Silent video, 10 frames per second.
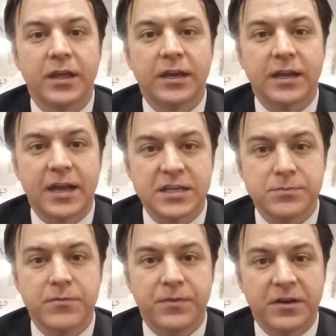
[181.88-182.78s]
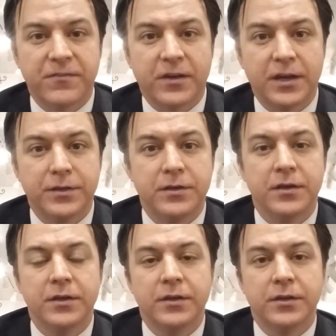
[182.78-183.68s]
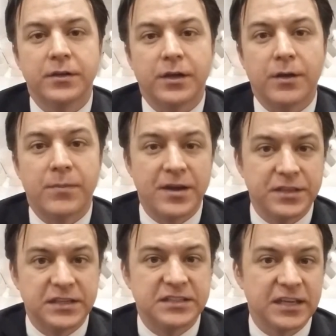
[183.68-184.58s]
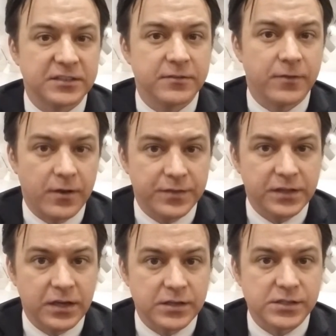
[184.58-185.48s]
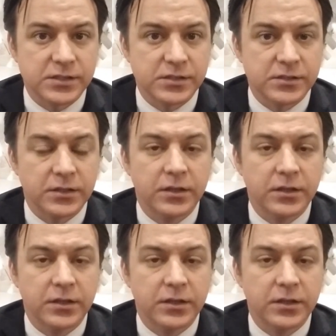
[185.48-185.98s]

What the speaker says: and it has been verified by the detective on the case,